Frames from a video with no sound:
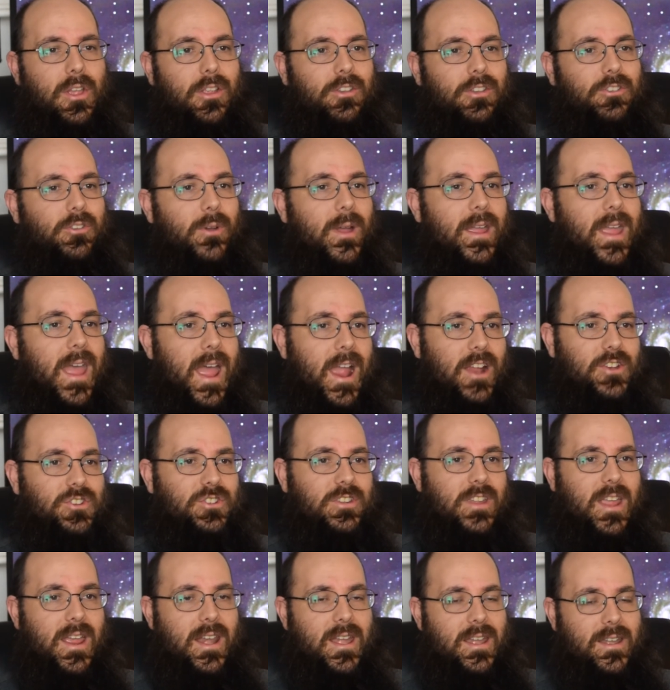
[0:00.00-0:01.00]
So I
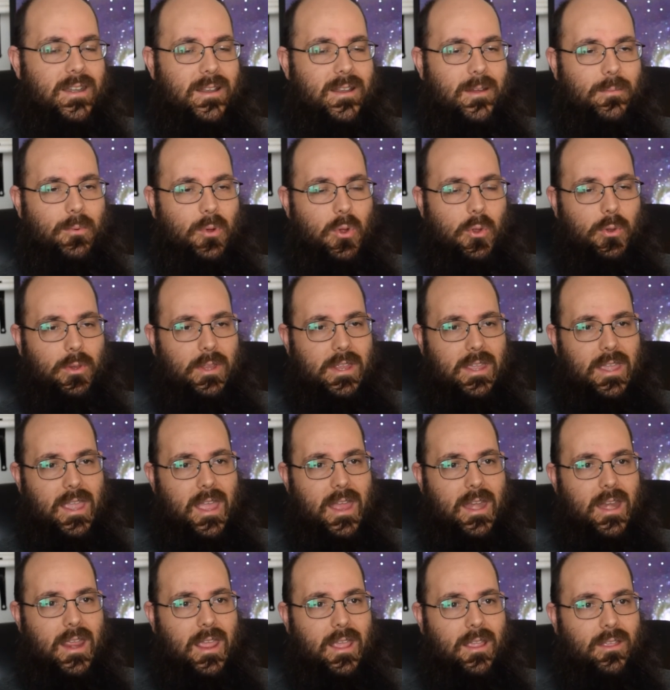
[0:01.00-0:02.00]
actually ended up only
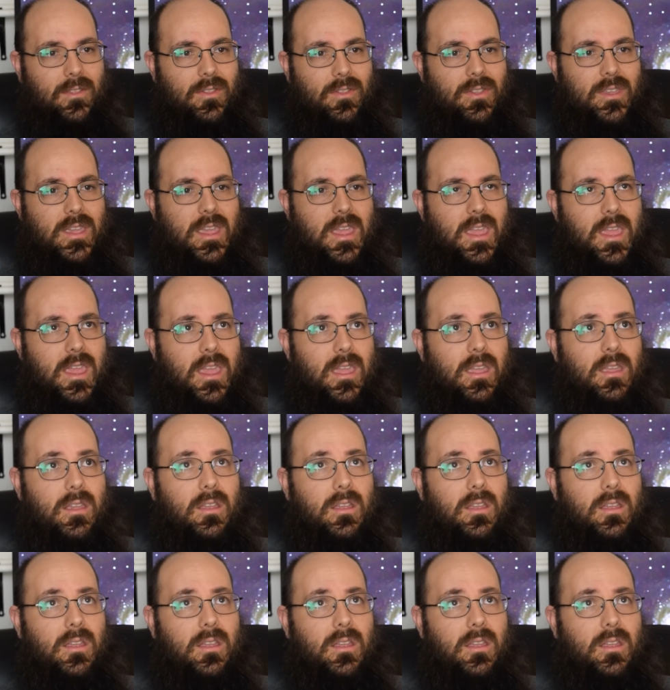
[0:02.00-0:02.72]
getting the